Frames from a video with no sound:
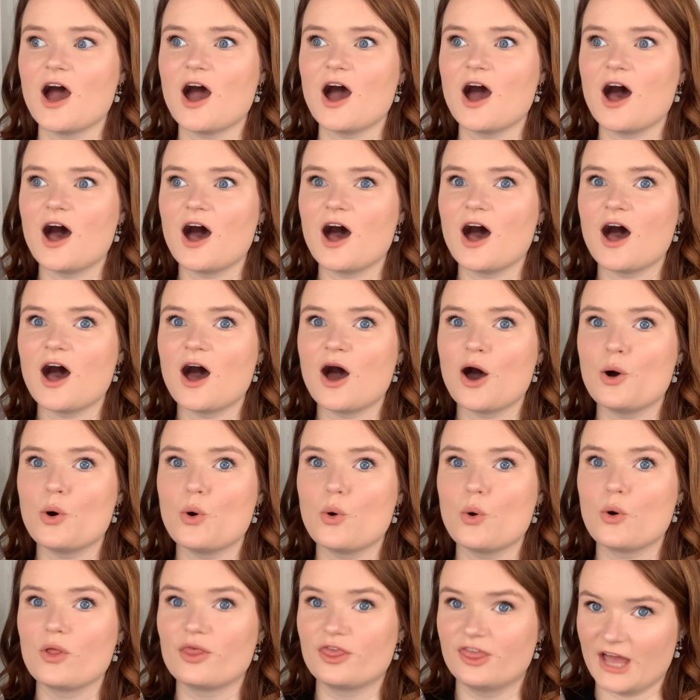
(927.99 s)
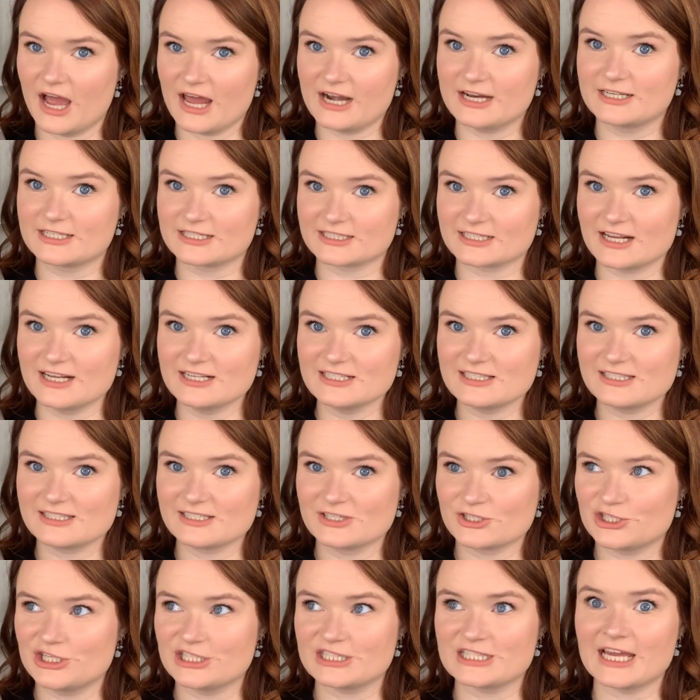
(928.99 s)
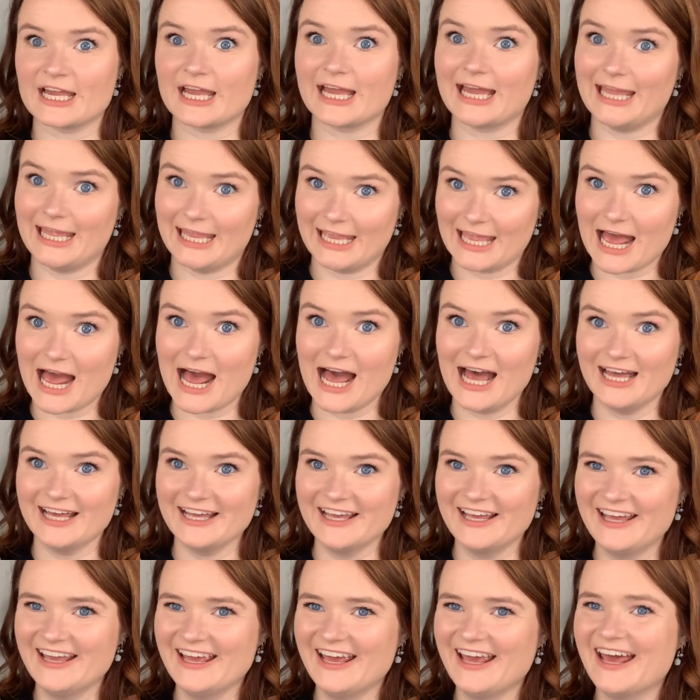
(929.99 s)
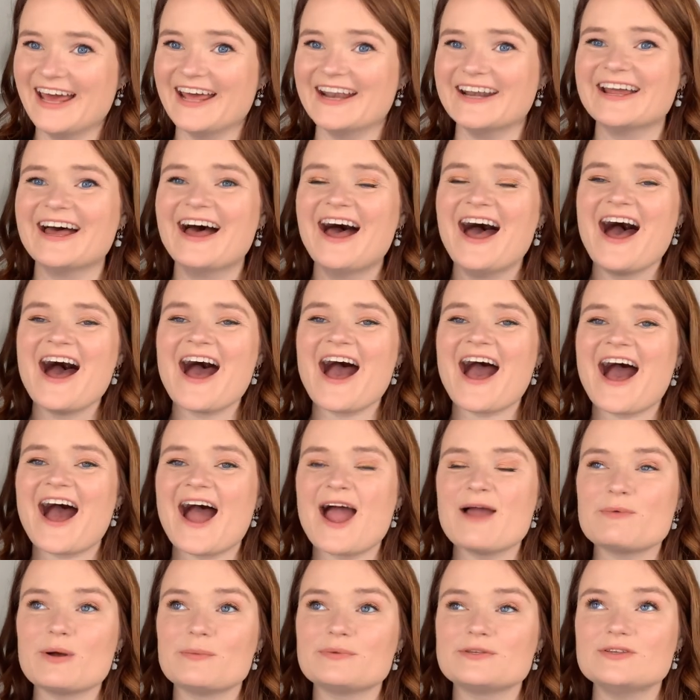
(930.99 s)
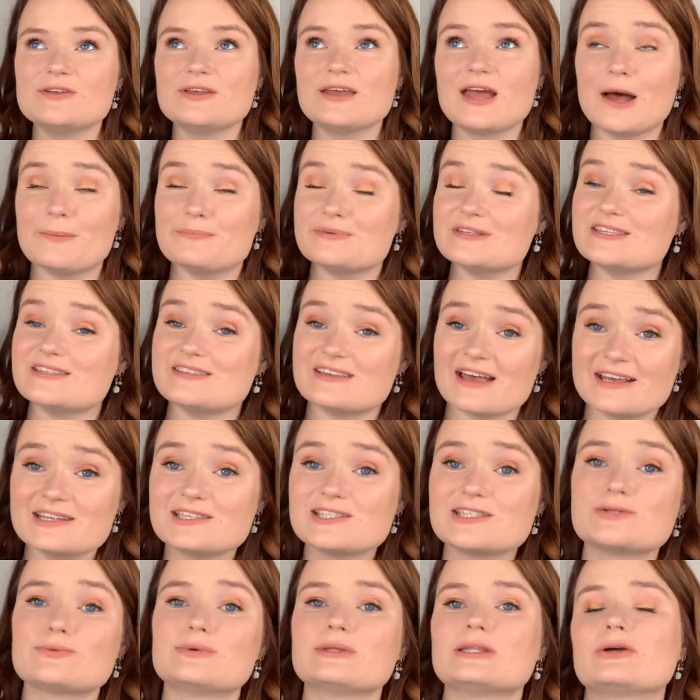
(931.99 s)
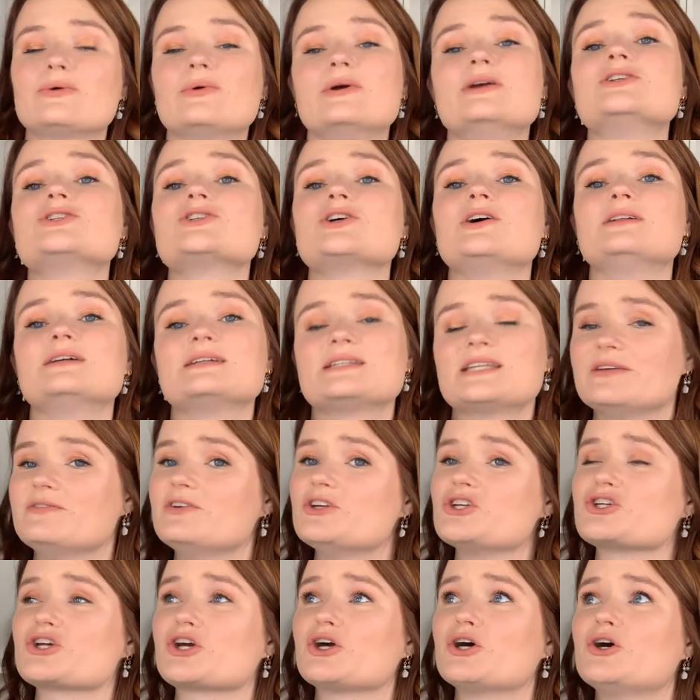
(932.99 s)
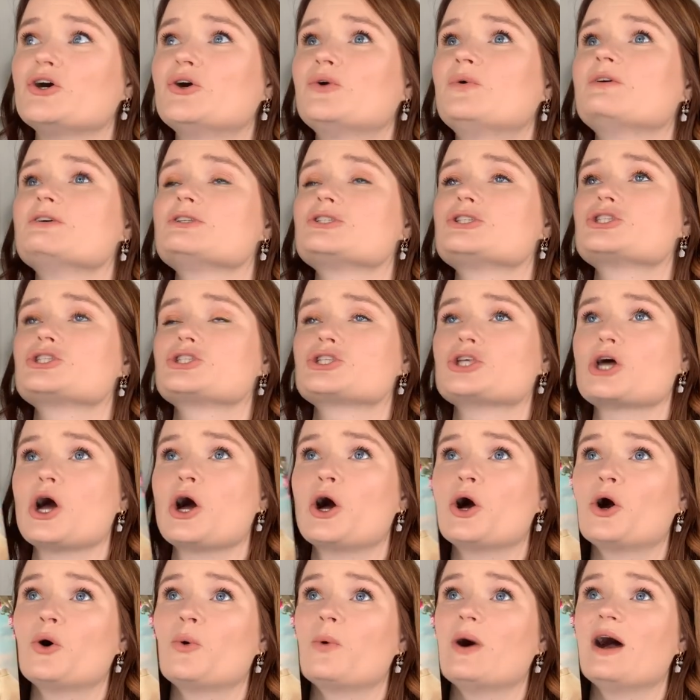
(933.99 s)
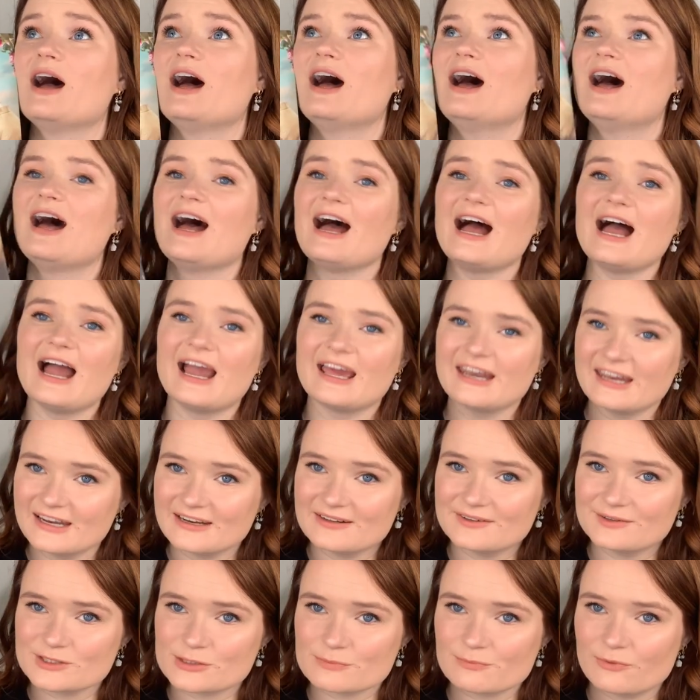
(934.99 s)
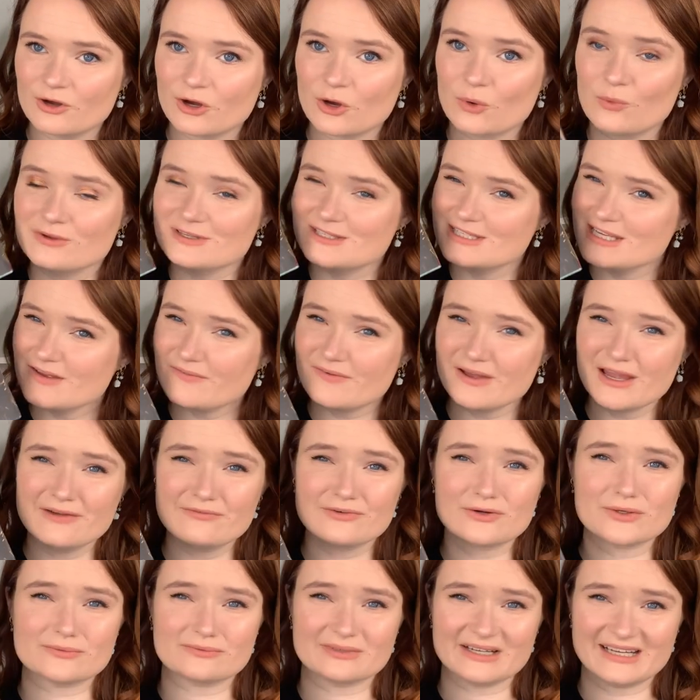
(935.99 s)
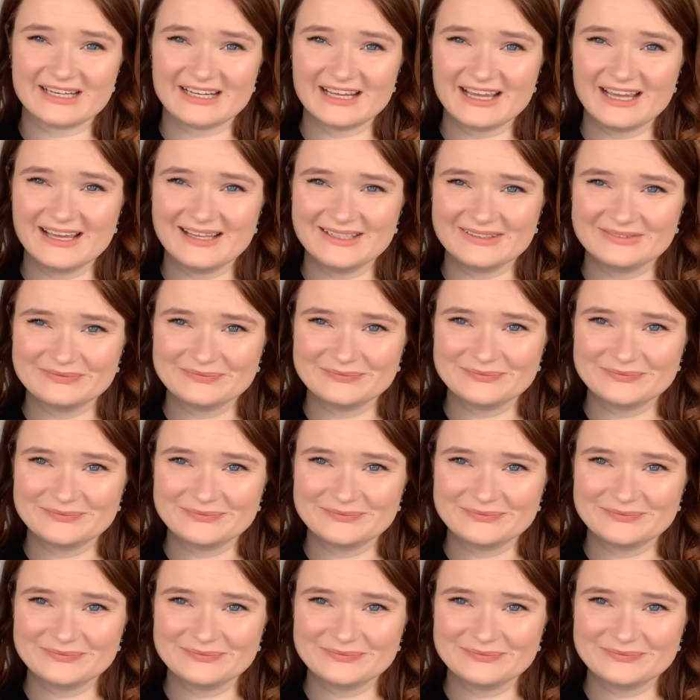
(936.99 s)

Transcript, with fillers: uh, that exists? And she's like, yeah. And I'm absolutely obsessed with the Queen Charlotte T V show, so I needed this book. We'll see if I ever read it.